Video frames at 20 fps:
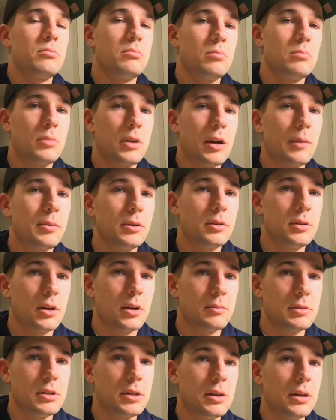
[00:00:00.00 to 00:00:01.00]
a couple of
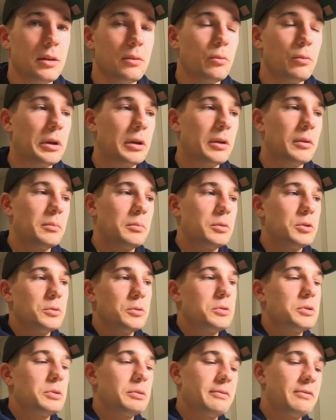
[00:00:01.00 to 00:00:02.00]
times a year. We're going to do
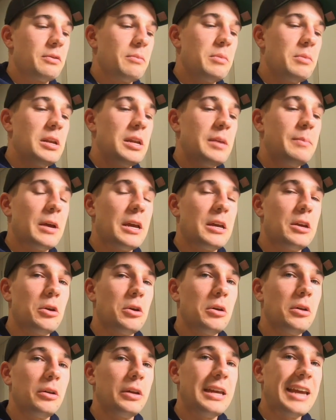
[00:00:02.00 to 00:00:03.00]
sort of a mini peak
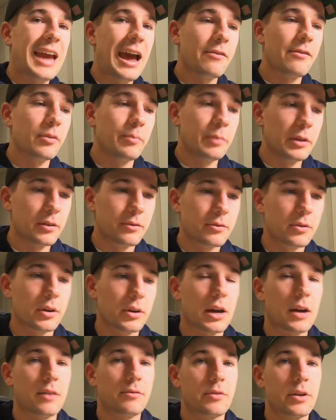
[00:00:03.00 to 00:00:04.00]
early, have a bit of
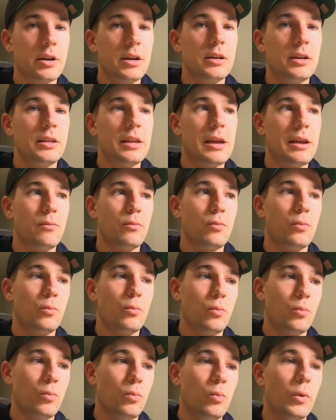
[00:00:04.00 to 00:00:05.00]
recovery, and then
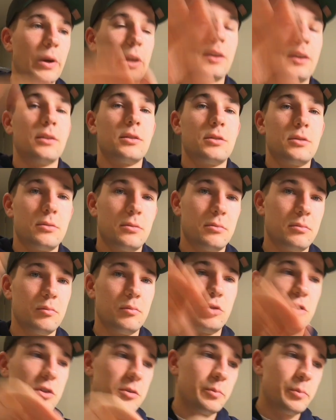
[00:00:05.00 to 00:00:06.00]
we're going to
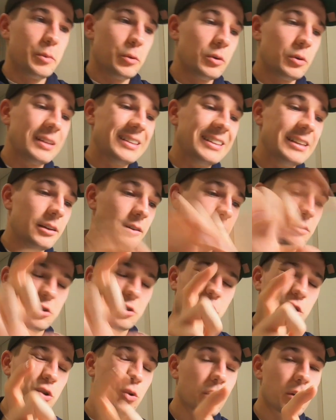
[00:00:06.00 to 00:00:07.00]
just build a
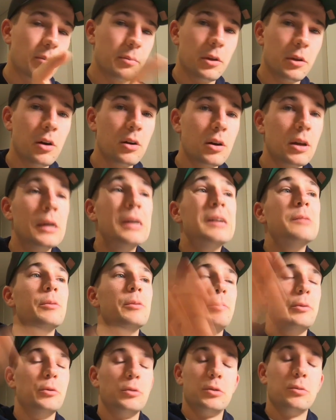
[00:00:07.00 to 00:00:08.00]
shorter block,
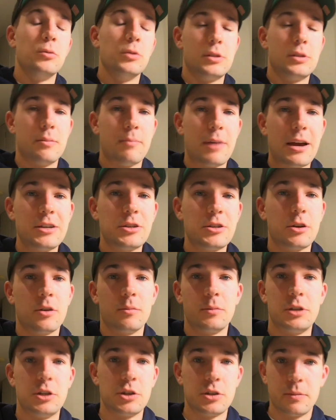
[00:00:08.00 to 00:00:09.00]
but build towards the major
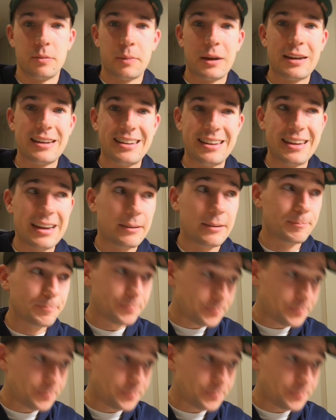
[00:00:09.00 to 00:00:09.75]
competition and peak again.